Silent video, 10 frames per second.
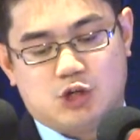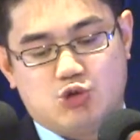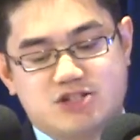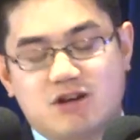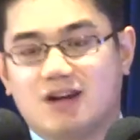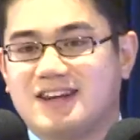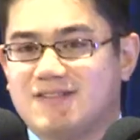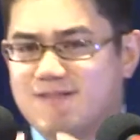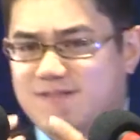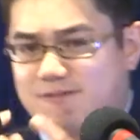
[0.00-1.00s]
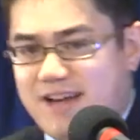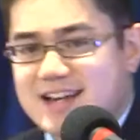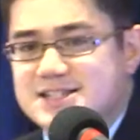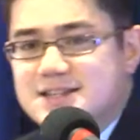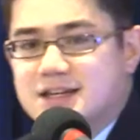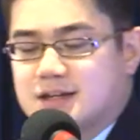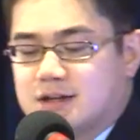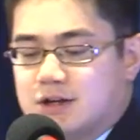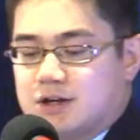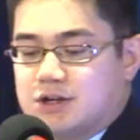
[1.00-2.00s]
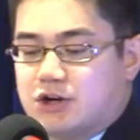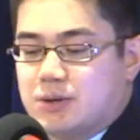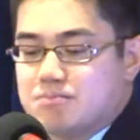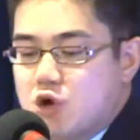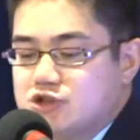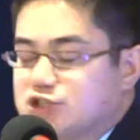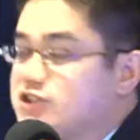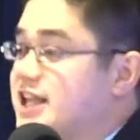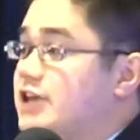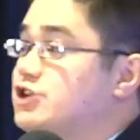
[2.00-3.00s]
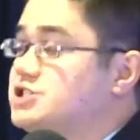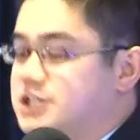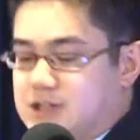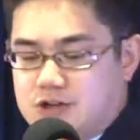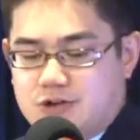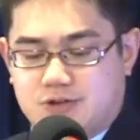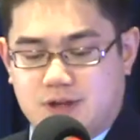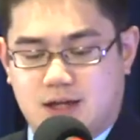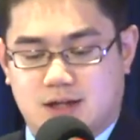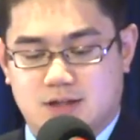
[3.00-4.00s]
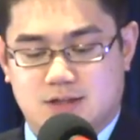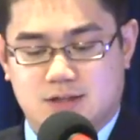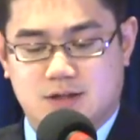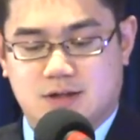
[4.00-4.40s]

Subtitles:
you start investing your emotional energy in other things.